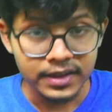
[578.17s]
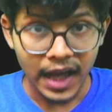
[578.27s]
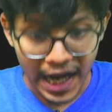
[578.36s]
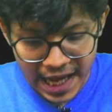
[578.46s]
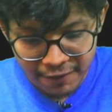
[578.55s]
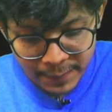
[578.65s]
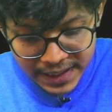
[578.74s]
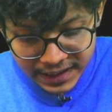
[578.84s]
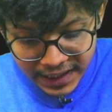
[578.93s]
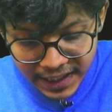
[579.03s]
I have
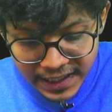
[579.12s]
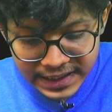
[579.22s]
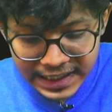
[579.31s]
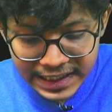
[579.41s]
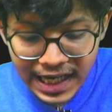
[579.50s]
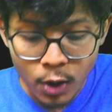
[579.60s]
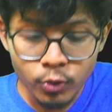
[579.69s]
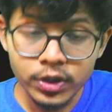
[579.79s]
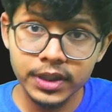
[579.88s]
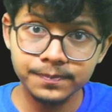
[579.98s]
maintained the
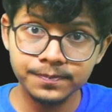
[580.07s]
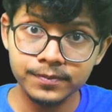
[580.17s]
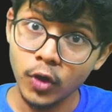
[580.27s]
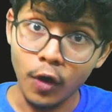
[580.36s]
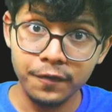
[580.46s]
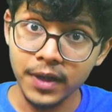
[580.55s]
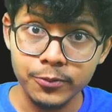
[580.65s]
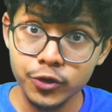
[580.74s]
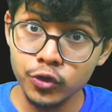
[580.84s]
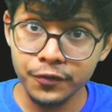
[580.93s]
count of
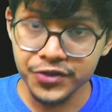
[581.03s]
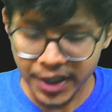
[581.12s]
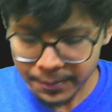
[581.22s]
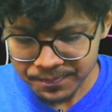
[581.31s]
nums 2 of j